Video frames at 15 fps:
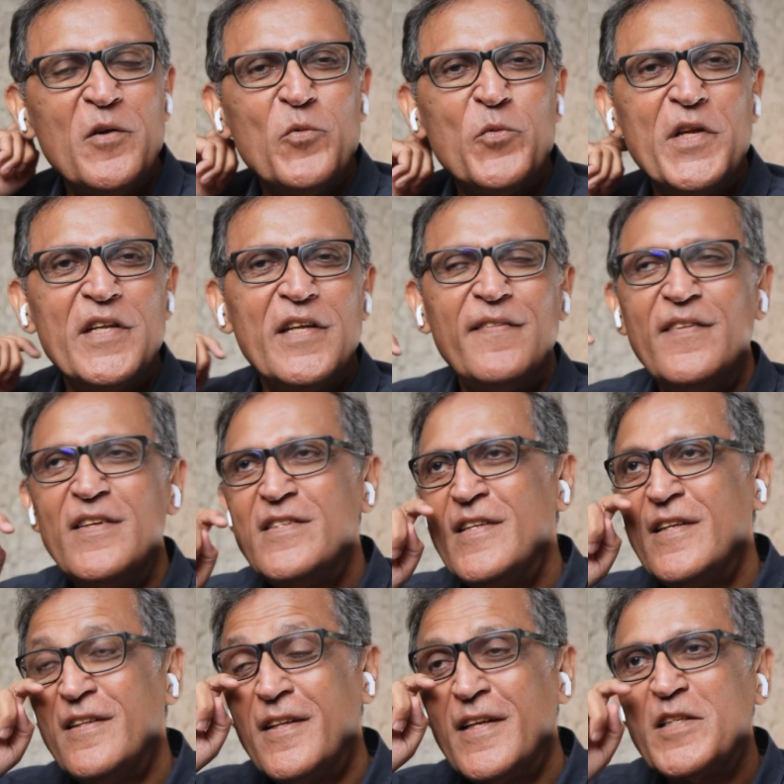did this
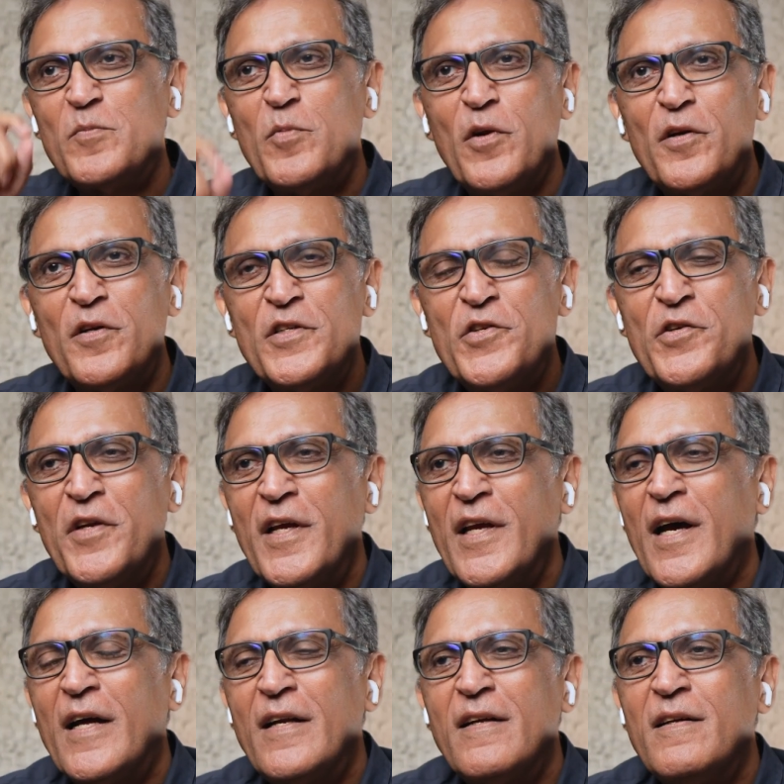little exploratory
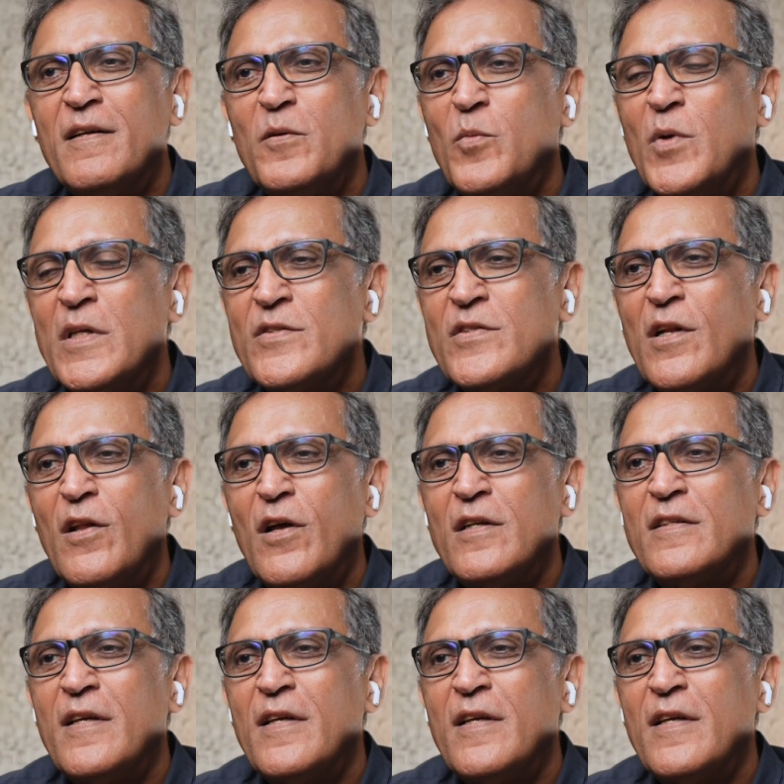article once a long